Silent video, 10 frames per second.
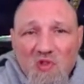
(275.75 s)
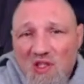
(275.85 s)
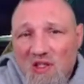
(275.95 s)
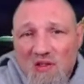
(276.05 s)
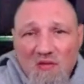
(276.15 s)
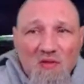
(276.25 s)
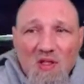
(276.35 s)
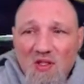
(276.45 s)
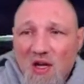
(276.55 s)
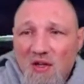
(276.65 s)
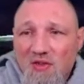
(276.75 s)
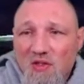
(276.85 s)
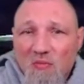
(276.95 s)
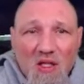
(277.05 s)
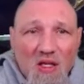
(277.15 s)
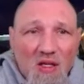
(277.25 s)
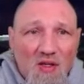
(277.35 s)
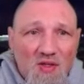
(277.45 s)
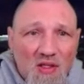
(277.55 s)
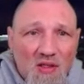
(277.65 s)
She does awesome
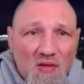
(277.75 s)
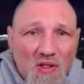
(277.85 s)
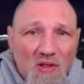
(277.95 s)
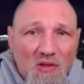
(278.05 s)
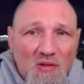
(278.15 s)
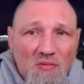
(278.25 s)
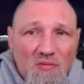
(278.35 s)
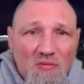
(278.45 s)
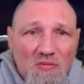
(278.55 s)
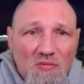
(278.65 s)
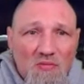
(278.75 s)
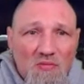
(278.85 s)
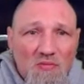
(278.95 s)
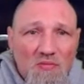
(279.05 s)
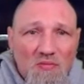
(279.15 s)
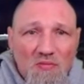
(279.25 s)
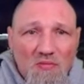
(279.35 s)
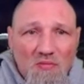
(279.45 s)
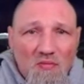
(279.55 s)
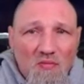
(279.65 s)
because of
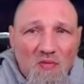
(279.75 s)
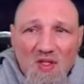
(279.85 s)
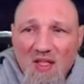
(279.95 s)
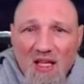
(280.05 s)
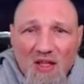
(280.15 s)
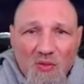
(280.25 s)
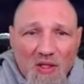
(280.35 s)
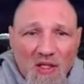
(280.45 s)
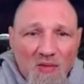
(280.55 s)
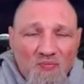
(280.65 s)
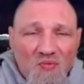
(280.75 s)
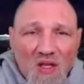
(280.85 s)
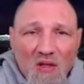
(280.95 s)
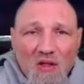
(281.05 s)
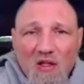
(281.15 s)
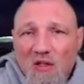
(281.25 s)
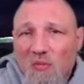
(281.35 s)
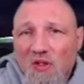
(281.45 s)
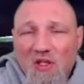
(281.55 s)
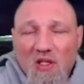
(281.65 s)
this A3. Get
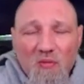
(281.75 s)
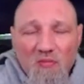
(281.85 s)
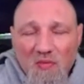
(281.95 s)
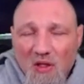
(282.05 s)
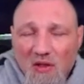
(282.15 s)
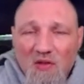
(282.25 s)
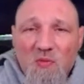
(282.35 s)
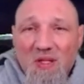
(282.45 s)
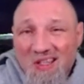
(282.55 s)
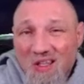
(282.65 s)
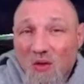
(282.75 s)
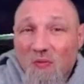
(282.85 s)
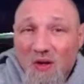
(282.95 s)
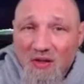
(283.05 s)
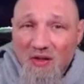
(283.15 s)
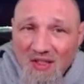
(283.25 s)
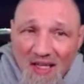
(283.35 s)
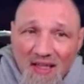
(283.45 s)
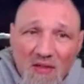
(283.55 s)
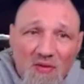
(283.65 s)
her built up, you know, enough speed to go first
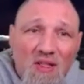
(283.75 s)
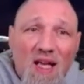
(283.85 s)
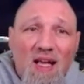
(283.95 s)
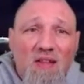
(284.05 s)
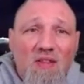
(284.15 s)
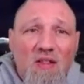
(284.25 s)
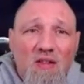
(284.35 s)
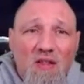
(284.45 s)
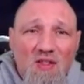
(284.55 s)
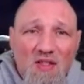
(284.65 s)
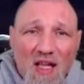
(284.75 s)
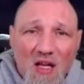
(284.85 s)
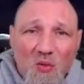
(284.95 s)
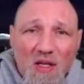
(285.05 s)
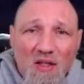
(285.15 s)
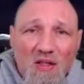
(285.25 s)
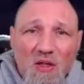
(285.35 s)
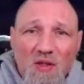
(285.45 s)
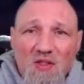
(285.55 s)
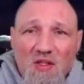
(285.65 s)
and high enough attack that it's an AoE
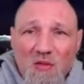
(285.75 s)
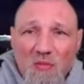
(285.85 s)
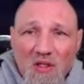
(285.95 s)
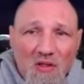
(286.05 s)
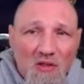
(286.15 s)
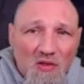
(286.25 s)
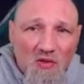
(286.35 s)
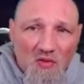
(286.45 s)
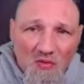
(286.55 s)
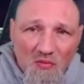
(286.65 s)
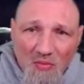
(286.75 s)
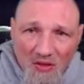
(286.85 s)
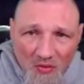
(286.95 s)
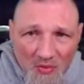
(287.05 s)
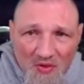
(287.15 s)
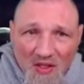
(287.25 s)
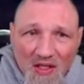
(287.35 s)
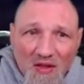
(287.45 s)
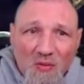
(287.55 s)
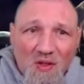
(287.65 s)
decreased turn meter by
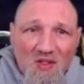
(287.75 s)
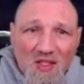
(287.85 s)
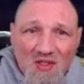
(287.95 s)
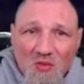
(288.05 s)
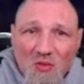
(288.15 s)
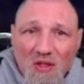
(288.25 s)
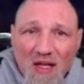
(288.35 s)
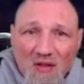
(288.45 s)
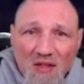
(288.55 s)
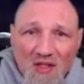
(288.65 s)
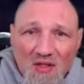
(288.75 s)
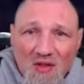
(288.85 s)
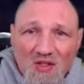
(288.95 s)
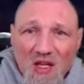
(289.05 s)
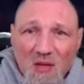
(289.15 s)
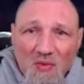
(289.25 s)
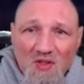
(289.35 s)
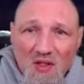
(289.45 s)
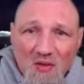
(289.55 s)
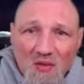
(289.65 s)
20% and then resets the cooldown on each of this
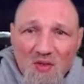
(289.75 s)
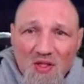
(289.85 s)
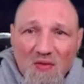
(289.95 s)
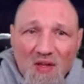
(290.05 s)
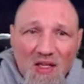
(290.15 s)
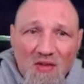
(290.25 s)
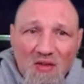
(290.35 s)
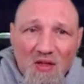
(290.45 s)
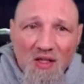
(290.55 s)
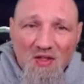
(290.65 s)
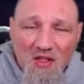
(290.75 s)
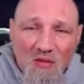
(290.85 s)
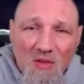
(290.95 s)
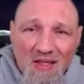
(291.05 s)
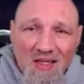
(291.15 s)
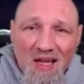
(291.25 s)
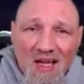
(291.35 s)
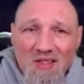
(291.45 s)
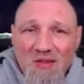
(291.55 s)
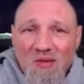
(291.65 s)
champion's skills if any of the targets killed by
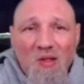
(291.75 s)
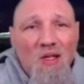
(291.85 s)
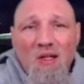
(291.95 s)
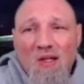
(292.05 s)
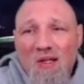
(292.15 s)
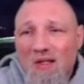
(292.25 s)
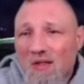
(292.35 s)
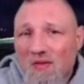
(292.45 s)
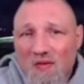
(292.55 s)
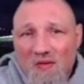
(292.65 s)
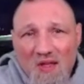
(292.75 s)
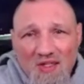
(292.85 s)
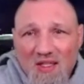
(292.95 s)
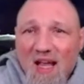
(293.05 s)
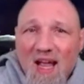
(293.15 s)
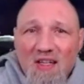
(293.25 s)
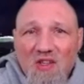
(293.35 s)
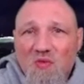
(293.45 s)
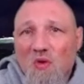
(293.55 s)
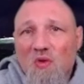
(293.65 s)
attack. So this
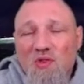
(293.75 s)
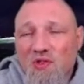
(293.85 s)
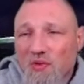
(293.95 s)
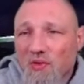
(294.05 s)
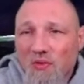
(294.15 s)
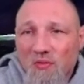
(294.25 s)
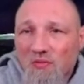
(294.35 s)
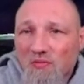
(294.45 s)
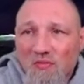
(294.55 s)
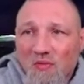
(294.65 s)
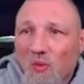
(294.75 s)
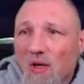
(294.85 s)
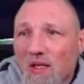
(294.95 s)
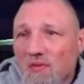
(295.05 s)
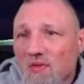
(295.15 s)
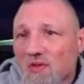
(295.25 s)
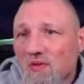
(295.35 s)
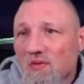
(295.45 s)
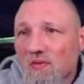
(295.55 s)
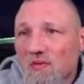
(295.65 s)
attack just rolls through the
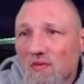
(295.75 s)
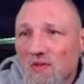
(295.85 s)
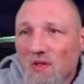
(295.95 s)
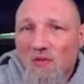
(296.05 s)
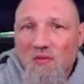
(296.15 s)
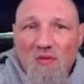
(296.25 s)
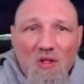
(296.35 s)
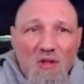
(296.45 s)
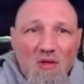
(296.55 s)
waves. So